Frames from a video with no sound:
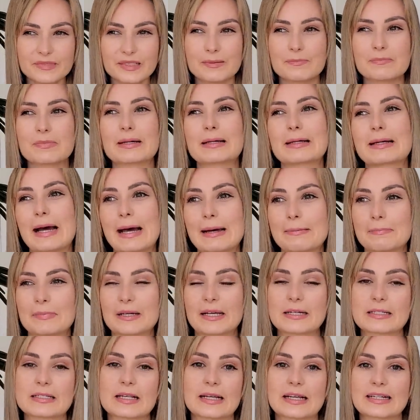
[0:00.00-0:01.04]
But again,
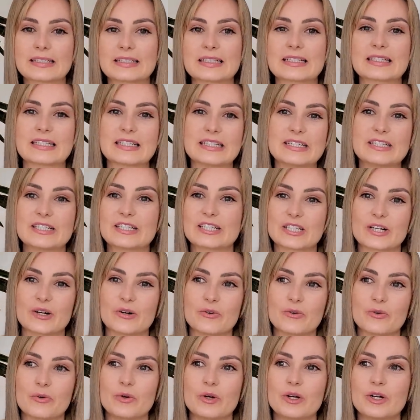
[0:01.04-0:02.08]
because I get to ski
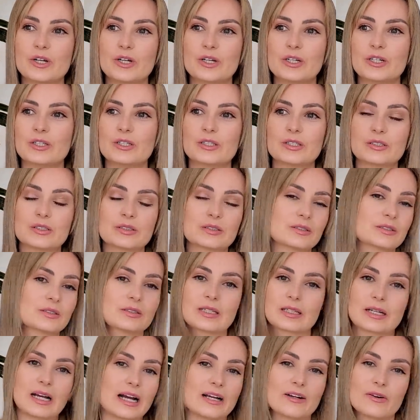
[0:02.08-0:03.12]
so,
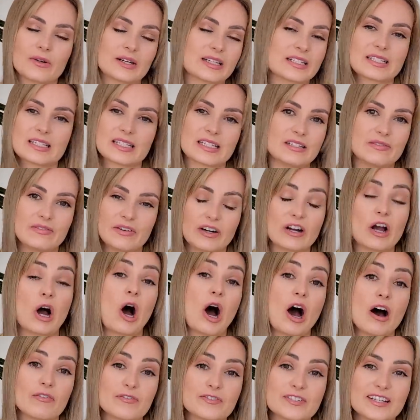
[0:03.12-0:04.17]
like, I don't get to ski very
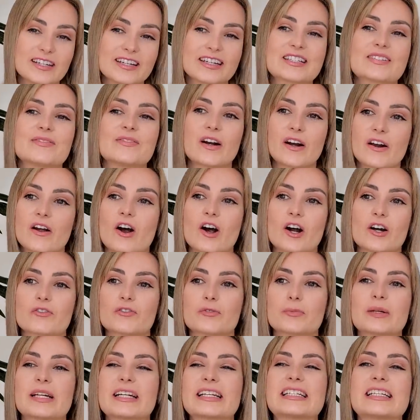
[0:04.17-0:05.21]
often, it's very hard for
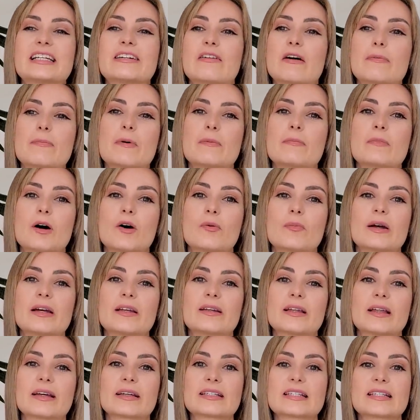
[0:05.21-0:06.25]
me to give up a moment
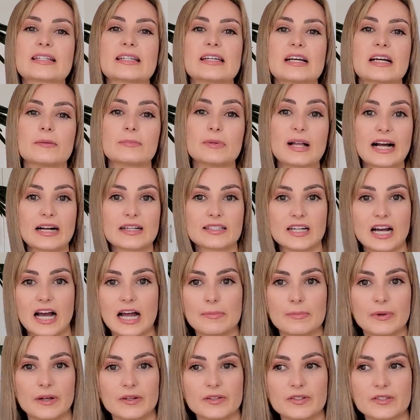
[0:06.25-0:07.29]
like skiing a black
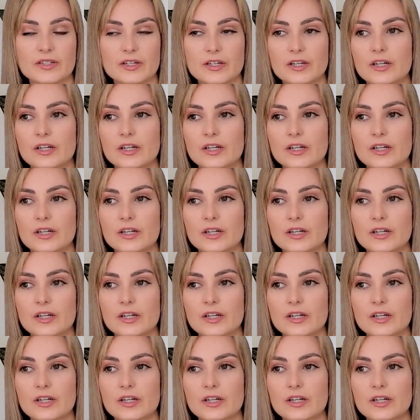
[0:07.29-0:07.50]
diamond